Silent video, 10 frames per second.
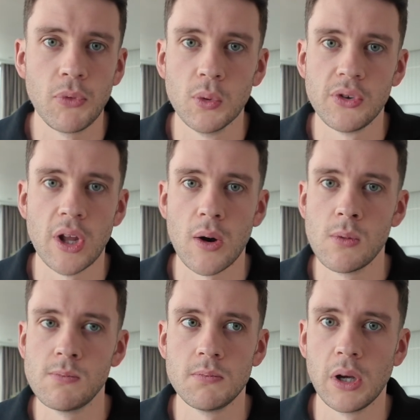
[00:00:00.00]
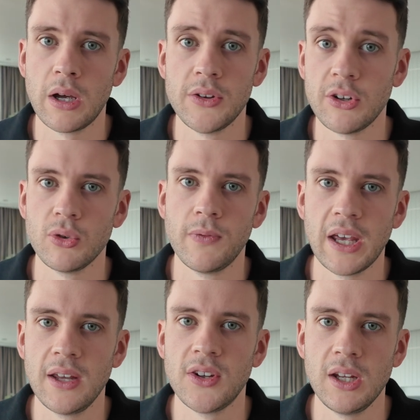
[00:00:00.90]
There was no additional
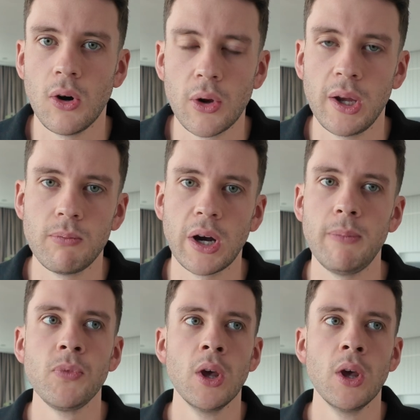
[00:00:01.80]
VAT on it, right?